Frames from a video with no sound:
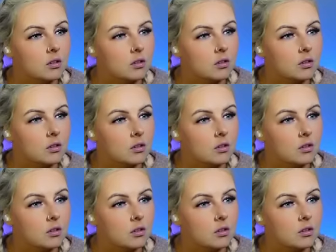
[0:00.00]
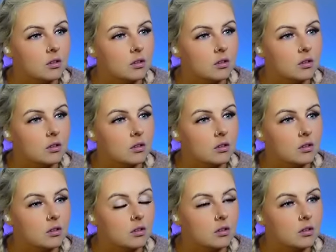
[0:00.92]

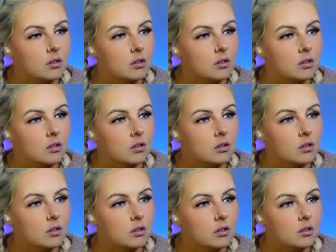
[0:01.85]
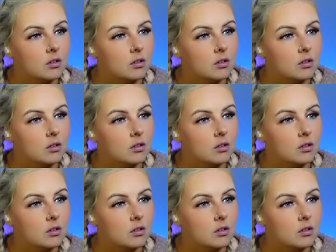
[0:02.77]
[no speech]